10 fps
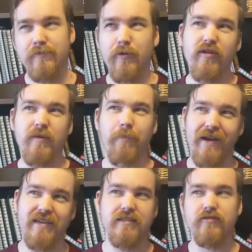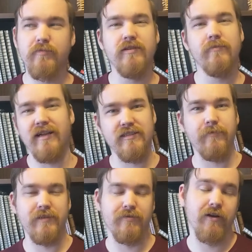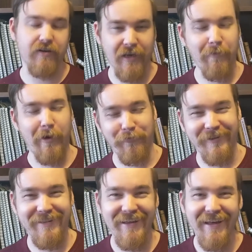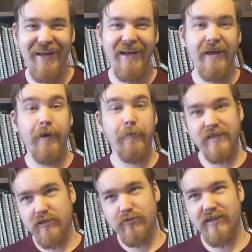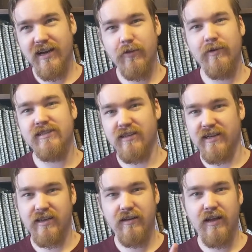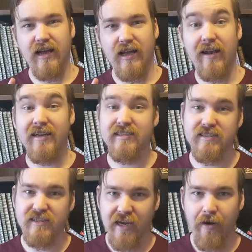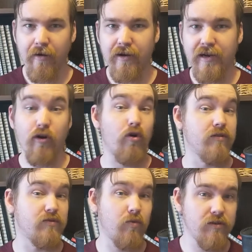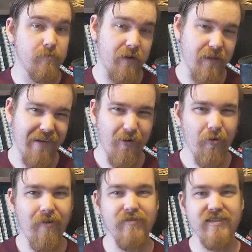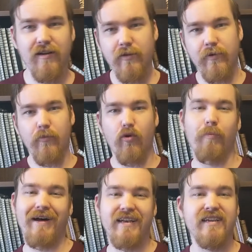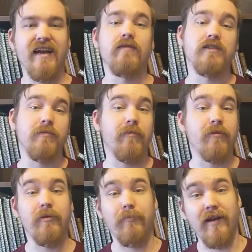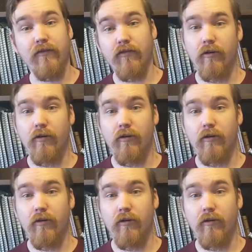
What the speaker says: not the best description, but that's the best one I could come up with. But there's also other ones like License to Carry or Is Wanted by the Law, which are a little bit more mundane, which might be a bit better for